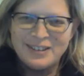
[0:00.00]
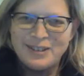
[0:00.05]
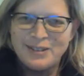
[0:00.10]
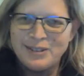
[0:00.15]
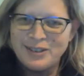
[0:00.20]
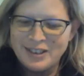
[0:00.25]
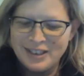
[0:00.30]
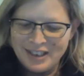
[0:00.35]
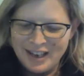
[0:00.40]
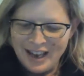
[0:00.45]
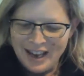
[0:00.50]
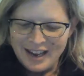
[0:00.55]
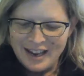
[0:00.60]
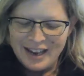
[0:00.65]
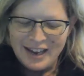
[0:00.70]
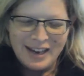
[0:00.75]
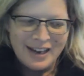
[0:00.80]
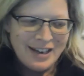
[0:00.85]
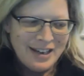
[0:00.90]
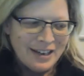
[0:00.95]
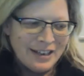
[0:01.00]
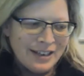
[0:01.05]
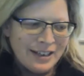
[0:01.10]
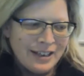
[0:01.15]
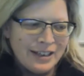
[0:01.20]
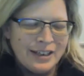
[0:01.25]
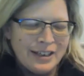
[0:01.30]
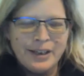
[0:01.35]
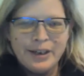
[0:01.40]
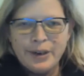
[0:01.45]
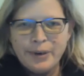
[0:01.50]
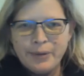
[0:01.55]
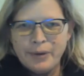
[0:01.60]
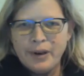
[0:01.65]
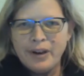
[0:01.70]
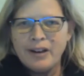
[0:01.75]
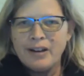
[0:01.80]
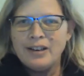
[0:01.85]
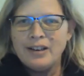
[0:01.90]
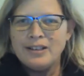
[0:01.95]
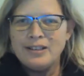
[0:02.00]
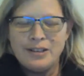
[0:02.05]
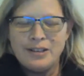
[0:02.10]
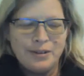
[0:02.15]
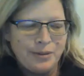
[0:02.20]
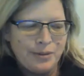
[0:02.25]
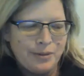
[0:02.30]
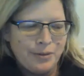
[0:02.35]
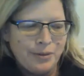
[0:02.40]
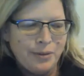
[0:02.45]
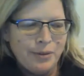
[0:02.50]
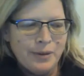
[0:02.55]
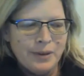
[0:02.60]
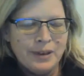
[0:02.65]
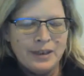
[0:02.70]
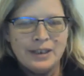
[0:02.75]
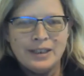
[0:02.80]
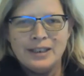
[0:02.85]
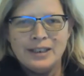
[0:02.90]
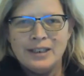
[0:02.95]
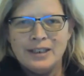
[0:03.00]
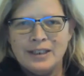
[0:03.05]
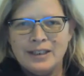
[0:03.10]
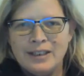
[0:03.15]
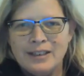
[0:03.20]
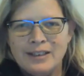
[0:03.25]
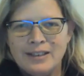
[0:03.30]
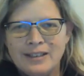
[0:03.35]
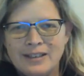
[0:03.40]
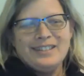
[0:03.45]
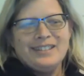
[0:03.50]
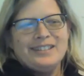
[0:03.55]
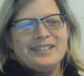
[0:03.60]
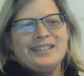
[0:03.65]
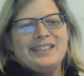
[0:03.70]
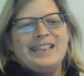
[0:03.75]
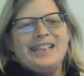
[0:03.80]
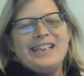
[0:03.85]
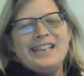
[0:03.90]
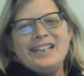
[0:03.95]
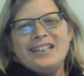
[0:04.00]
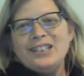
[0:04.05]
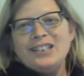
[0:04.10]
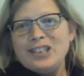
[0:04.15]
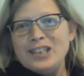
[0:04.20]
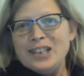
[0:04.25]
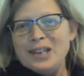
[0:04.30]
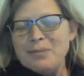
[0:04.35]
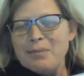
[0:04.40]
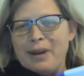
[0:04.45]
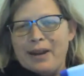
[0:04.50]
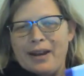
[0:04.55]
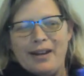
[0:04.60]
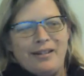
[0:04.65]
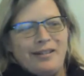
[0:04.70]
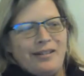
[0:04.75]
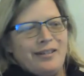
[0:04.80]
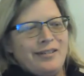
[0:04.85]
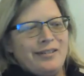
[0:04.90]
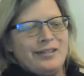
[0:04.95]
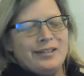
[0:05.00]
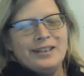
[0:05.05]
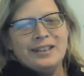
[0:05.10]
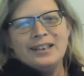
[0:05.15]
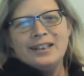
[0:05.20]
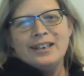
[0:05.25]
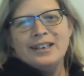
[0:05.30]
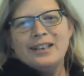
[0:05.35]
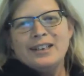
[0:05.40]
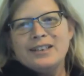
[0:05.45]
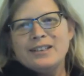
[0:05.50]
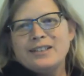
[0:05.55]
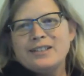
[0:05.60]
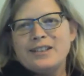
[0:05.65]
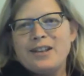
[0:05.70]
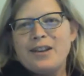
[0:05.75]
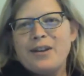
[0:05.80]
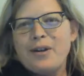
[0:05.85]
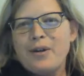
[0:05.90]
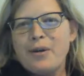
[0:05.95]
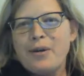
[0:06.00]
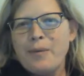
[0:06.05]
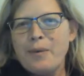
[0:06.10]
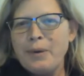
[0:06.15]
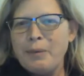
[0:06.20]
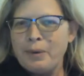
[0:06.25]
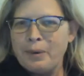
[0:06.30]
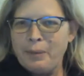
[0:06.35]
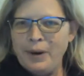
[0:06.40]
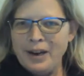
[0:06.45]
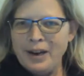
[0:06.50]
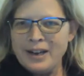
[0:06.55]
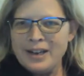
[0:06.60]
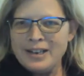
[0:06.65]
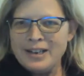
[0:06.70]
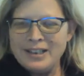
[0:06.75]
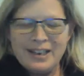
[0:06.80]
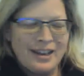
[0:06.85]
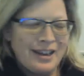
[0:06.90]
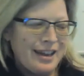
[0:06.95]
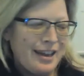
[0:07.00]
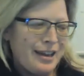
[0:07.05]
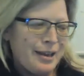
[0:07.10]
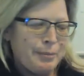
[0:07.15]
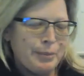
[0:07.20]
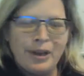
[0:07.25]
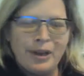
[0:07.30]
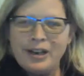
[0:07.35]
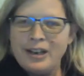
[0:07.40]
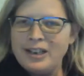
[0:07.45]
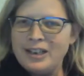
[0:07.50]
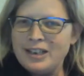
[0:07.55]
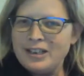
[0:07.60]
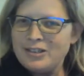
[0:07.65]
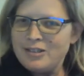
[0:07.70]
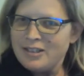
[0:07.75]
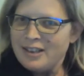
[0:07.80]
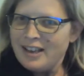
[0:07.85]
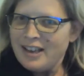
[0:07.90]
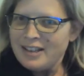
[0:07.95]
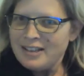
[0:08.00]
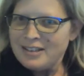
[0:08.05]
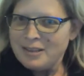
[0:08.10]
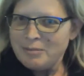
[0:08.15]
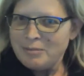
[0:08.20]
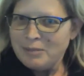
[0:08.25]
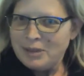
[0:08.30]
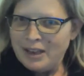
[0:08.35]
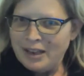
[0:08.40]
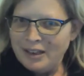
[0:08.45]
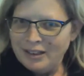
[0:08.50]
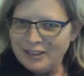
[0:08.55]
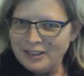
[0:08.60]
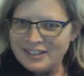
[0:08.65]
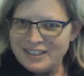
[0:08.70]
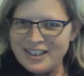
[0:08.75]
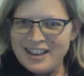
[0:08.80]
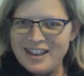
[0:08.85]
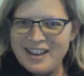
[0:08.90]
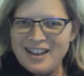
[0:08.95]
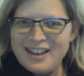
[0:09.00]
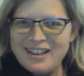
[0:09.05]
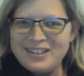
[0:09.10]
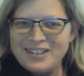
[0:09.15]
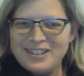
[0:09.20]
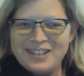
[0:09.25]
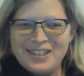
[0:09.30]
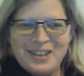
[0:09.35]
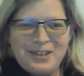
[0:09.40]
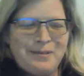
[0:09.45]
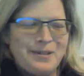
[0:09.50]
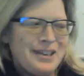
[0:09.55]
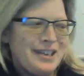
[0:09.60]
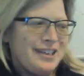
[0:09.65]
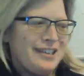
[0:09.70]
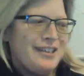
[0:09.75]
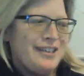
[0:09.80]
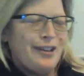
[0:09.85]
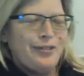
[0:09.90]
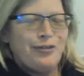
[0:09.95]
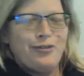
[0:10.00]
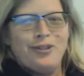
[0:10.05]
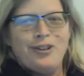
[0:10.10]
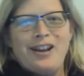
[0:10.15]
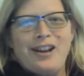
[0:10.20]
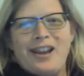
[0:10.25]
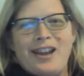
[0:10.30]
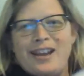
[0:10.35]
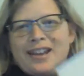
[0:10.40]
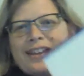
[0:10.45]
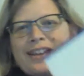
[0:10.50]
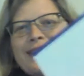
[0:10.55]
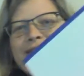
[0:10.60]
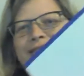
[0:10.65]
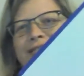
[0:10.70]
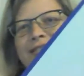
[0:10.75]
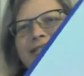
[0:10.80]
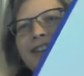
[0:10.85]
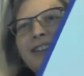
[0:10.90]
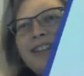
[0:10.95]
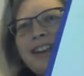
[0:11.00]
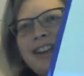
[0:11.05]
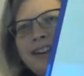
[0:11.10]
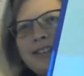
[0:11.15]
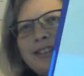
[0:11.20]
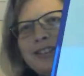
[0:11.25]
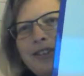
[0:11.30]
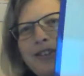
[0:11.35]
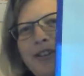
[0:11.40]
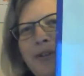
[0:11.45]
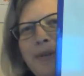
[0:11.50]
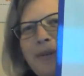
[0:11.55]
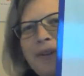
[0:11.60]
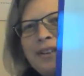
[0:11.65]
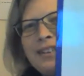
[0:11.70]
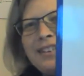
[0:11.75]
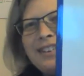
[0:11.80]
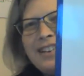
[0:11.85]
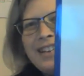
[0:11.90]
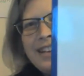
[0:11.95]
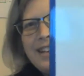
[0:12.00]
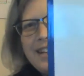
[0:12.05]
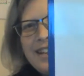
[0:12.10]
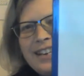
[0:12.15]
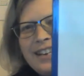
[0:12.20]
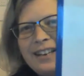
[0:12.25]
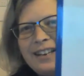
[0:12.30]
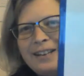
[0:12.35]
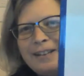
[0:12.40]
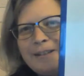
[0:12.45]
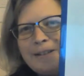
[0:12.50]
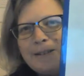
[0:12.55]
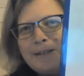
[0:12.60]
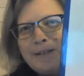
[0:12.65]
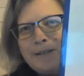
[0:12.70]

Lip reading: So today we're going to do EG pattern. So when we're working today, I'm going to need you to get some letters again, just like we did yesterday. Here's the letters you're going to need.